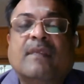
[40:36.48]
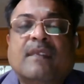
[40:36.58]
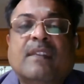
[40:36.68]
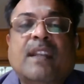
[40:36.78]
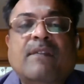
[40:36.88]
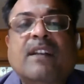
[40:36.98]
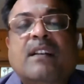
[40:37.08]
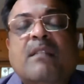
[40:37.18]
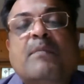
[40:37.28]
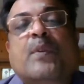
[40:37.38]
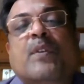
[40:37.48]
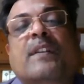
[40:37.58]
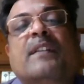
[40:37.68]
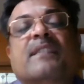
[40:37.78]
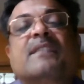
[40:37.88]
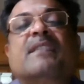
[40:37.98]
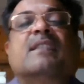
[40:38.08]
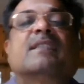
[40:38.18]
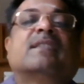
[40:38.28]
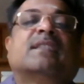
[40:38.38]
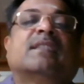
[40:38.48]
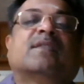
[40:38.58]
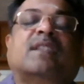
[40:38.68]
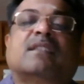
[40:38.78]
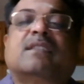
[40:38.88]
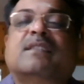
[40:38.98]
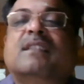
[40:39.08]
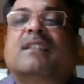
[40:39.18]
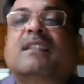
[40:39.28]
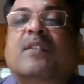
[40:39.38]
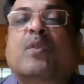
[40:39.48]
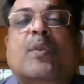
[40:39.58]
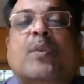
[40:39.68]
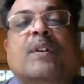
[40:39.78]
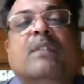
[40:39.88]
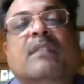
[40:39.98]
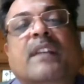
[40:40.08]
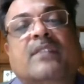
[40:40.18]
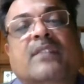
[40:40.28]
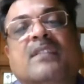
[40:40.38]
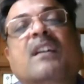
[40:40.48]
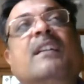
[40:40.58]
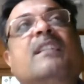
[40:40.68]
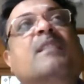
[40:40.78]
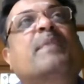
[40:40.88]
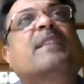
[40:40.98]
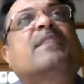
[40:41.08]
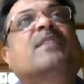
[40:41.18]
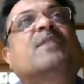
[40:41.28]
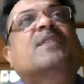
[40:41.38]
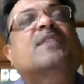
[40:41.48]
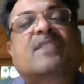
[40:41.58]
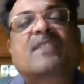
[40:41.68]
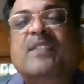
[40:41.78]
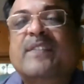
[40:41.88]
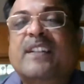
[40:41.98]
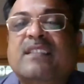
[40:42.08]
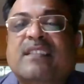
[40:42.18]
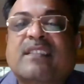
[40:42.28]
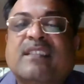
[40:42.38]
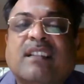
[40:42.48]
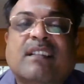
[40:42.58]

Then we come to an interesting decision of the Rajasthan High Court. HR Enterprises versus State of Rajasthan.